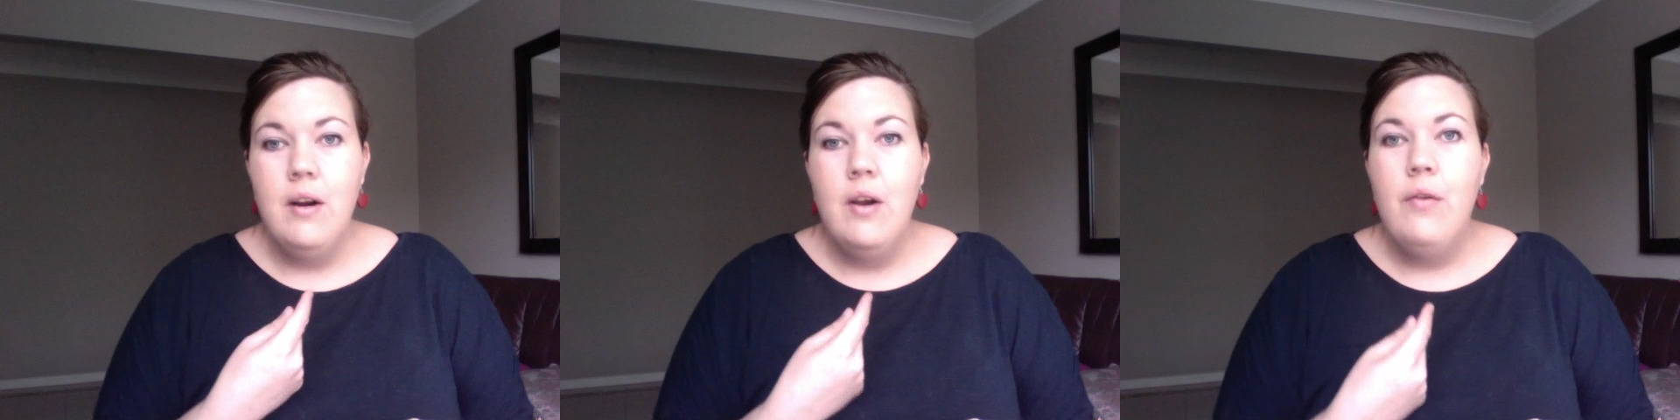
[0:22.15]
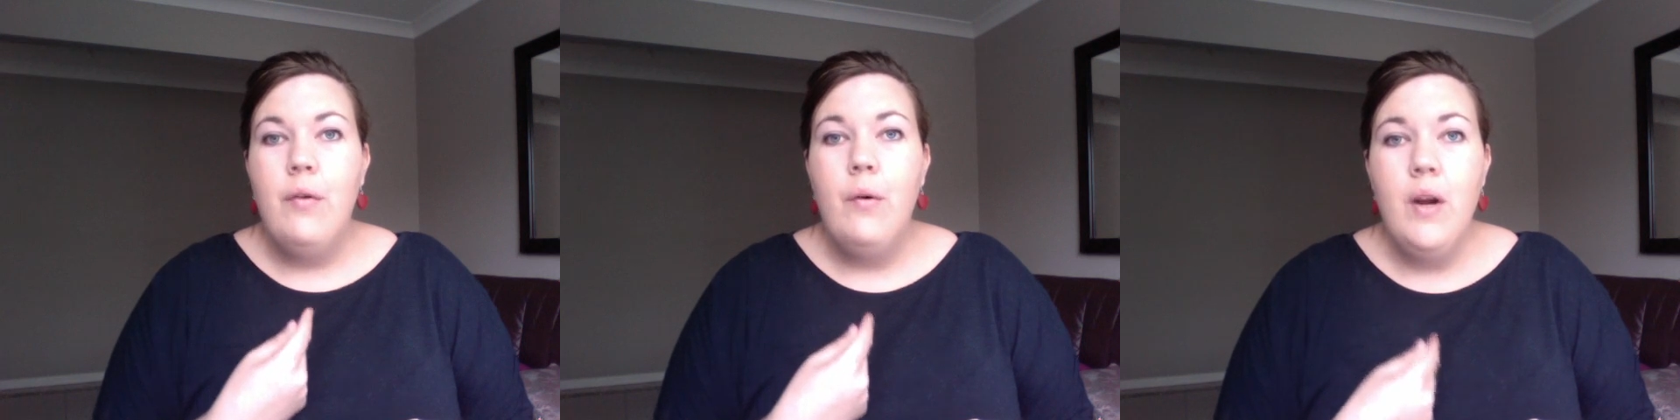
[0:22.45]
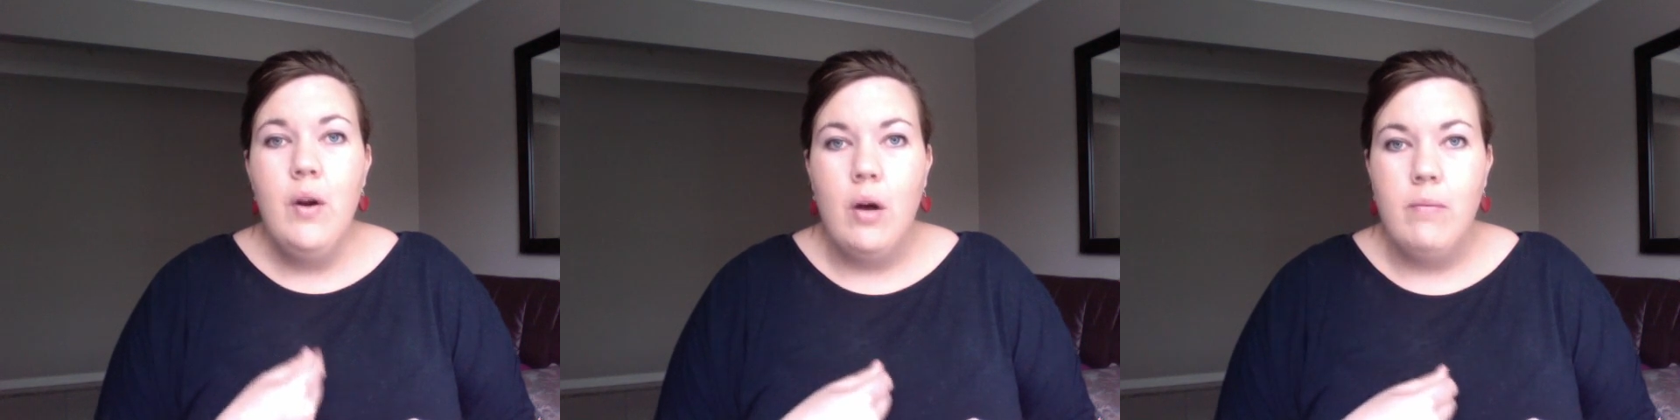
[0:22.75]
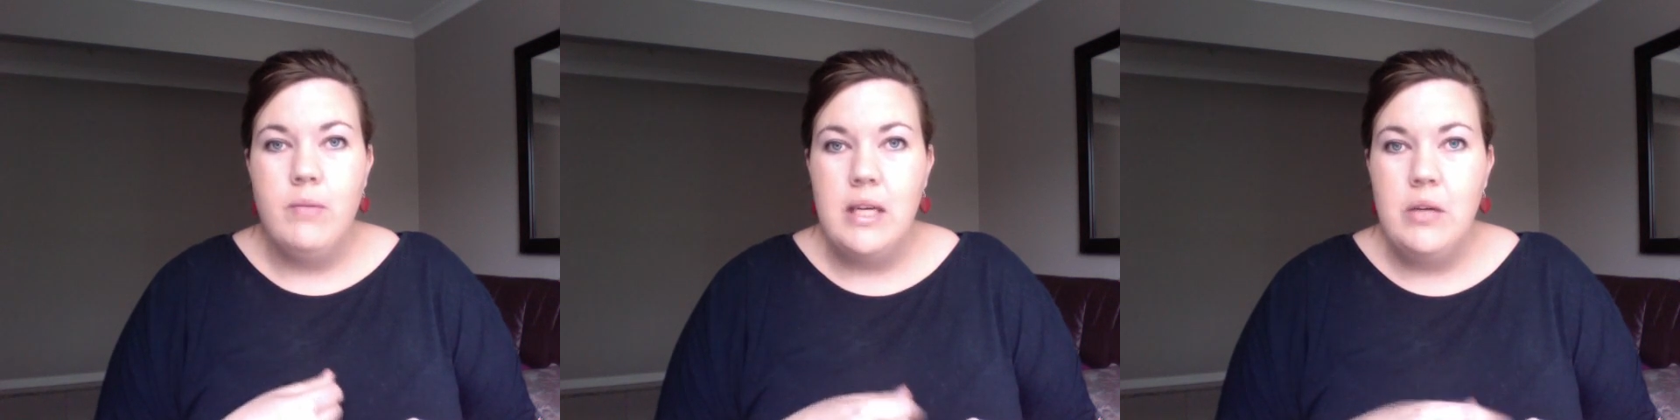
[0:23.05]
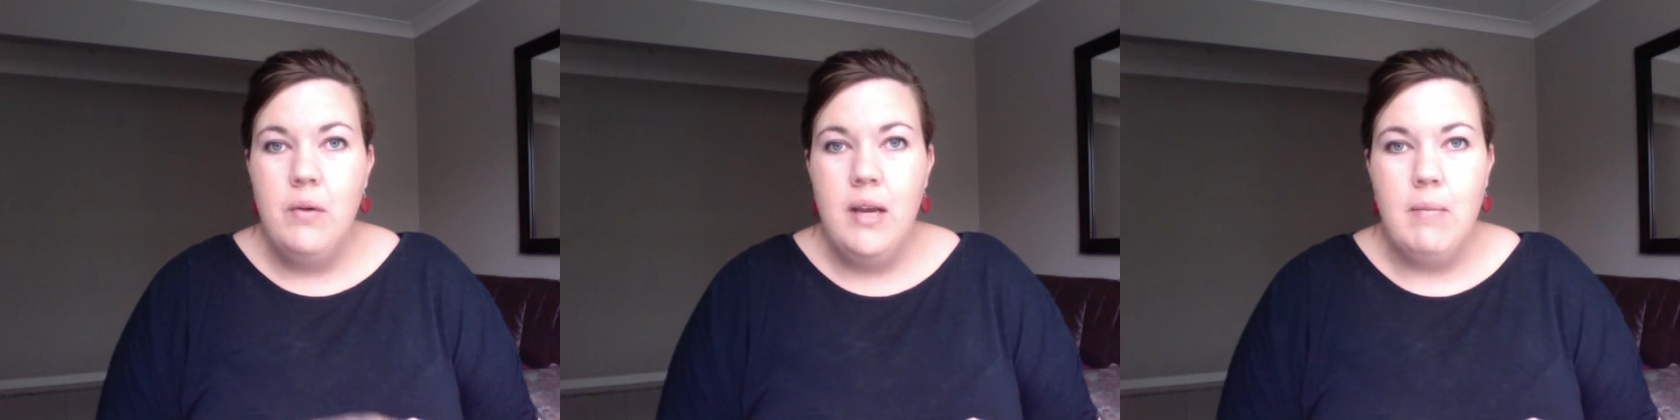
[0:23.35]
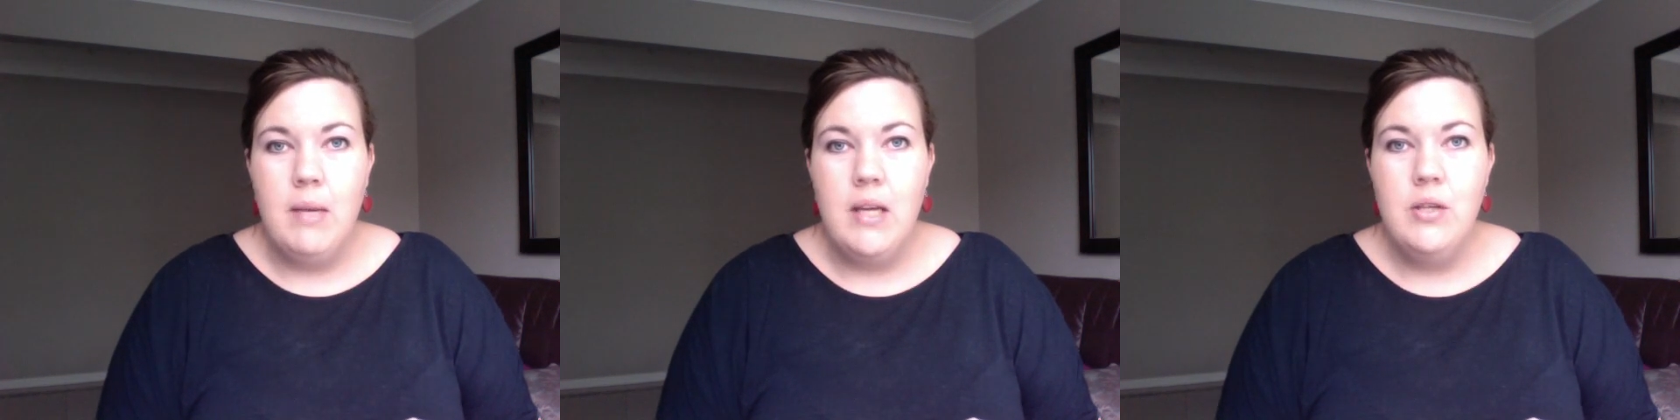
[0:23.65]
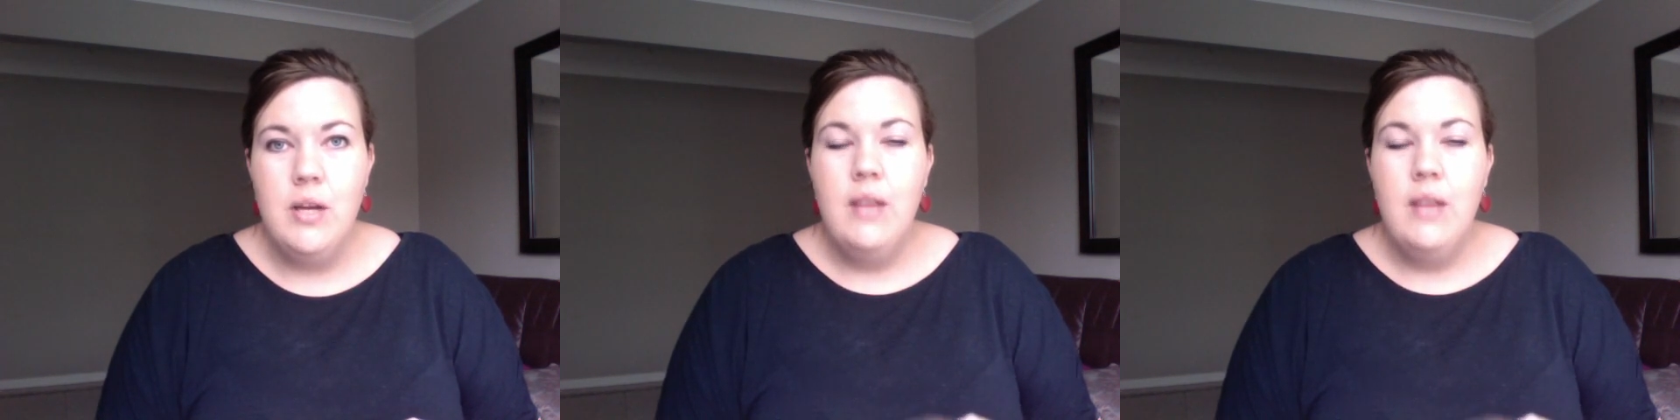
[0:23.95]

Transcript: through an object or an image,